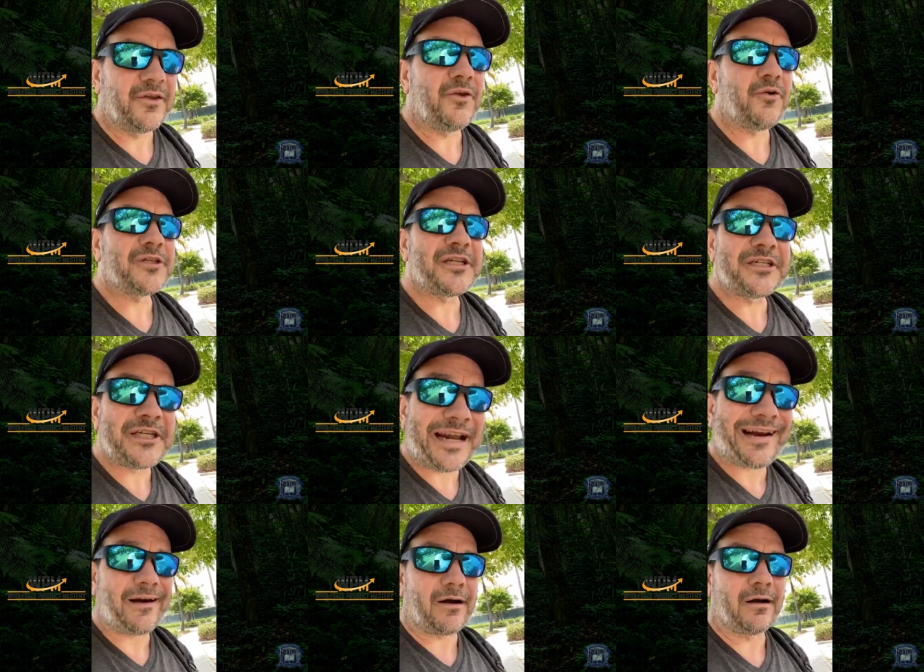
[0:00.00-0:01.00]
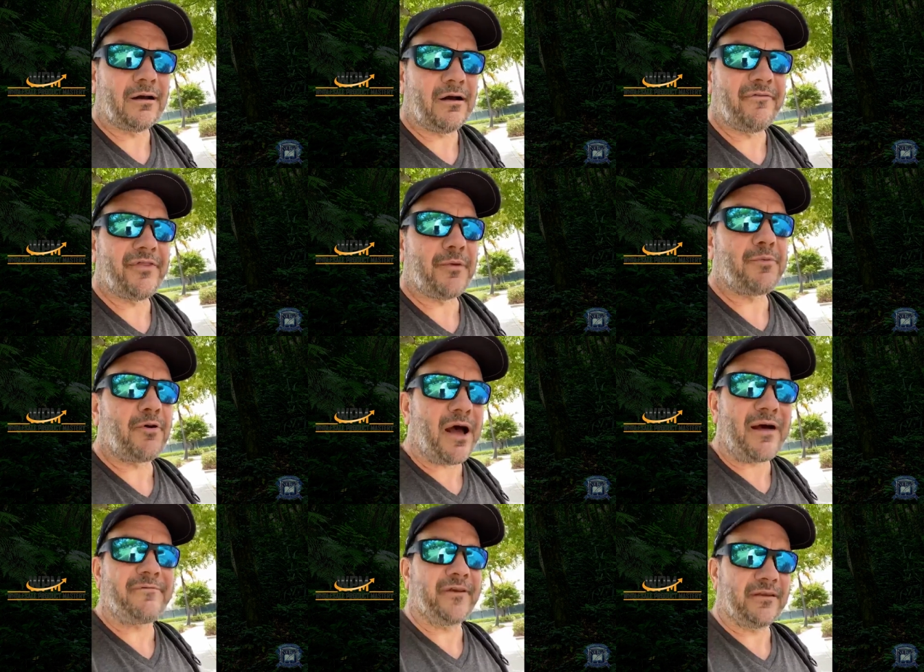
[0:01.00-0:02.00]
your share of the
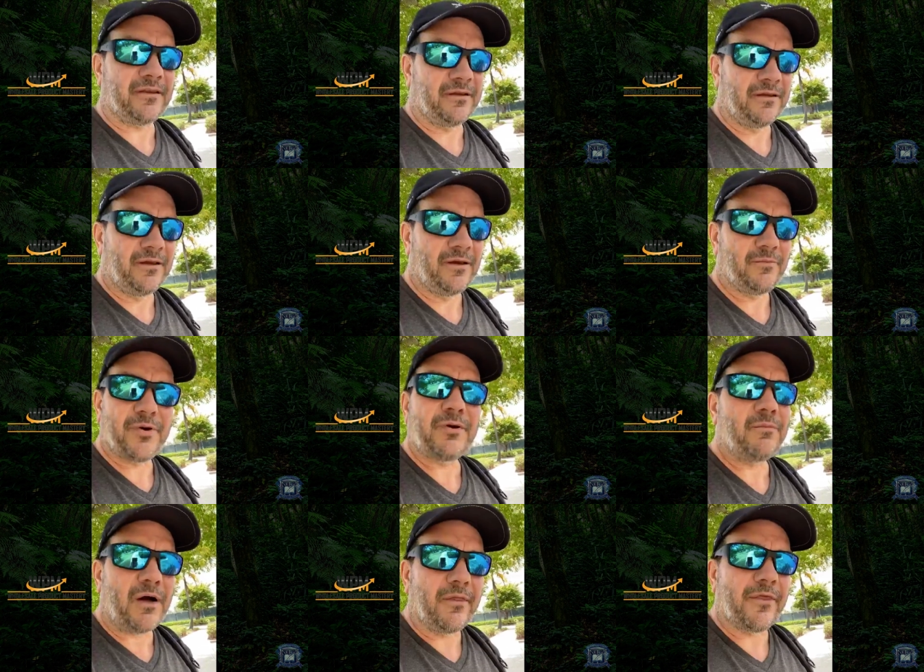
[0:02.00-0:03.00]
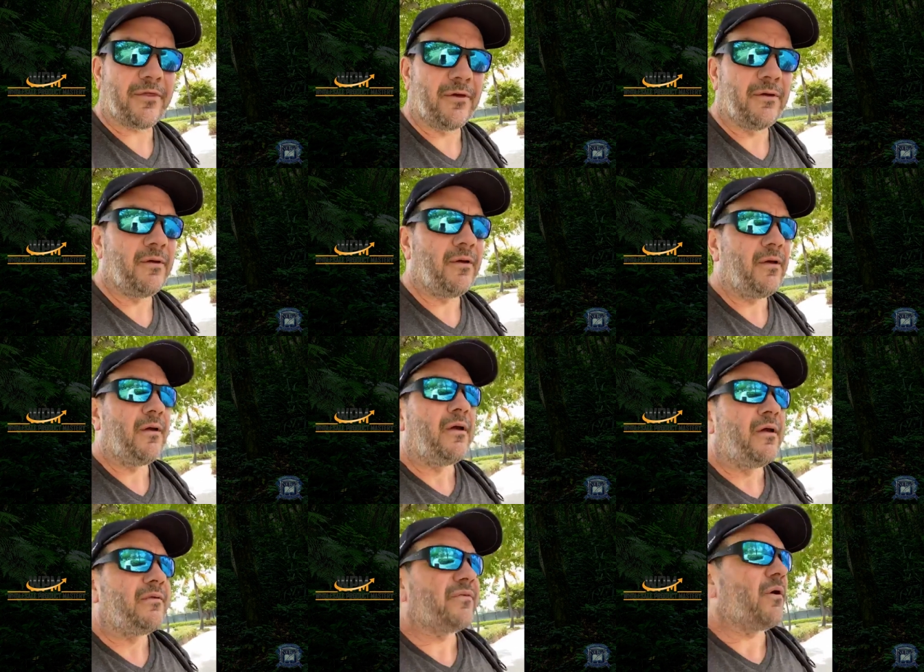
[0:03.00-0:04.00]
profit per month.
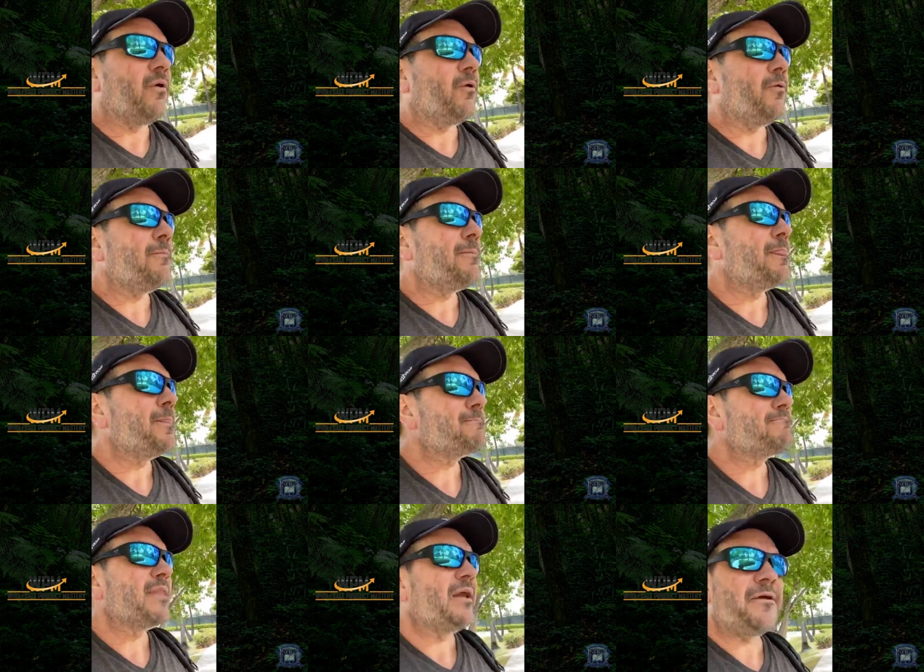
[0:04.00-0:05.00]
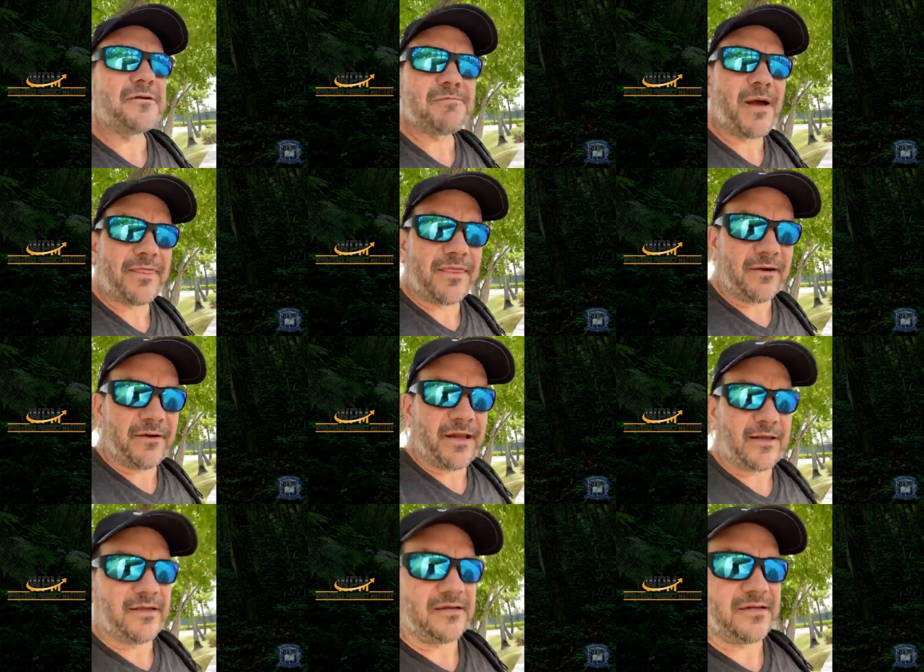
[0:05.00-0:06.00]
So here's my theory
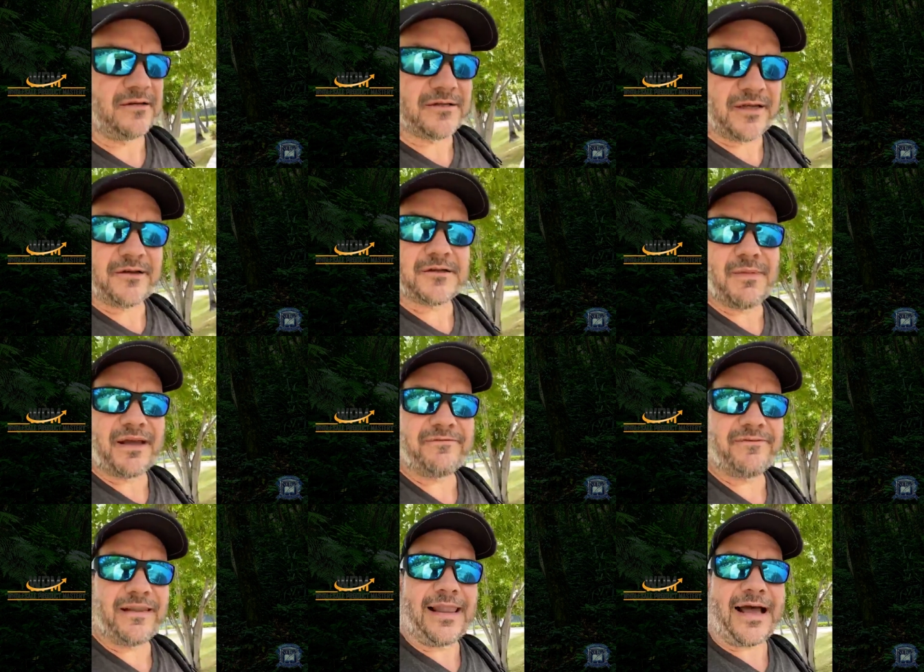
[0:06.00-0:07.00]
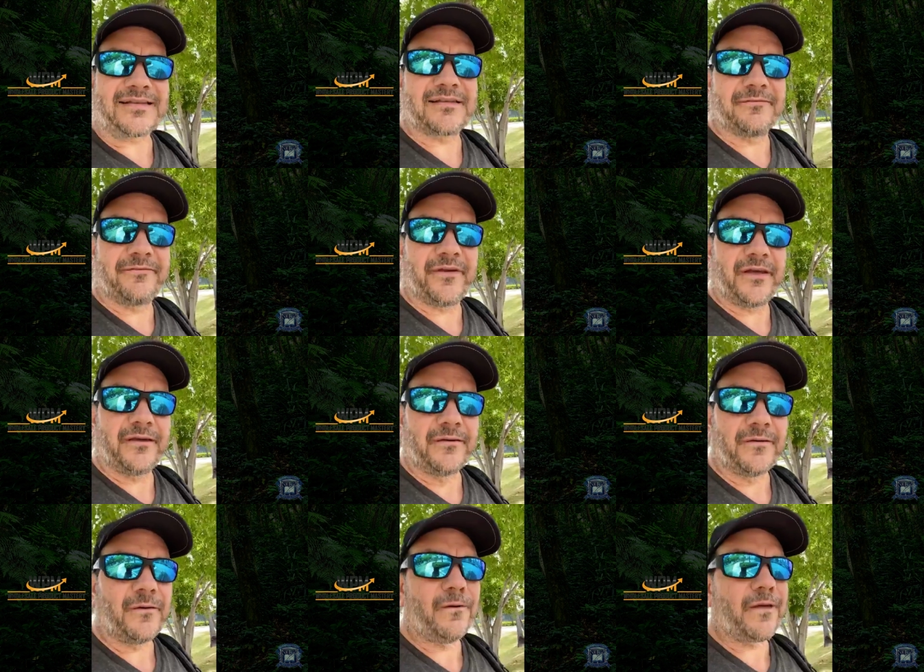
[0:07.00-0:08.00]
on this. Here's my philosophy,
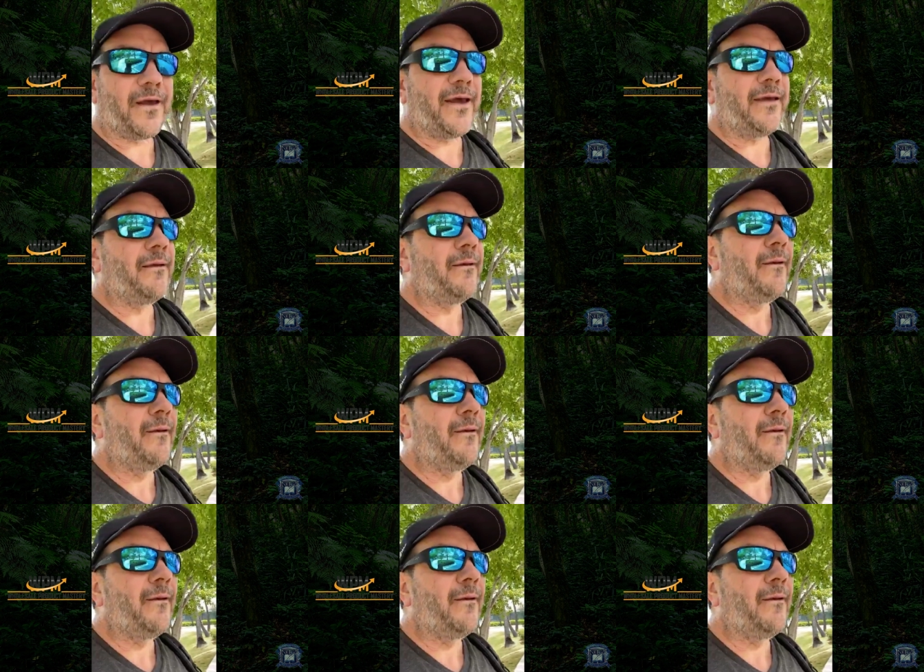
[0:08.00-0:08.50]
okay?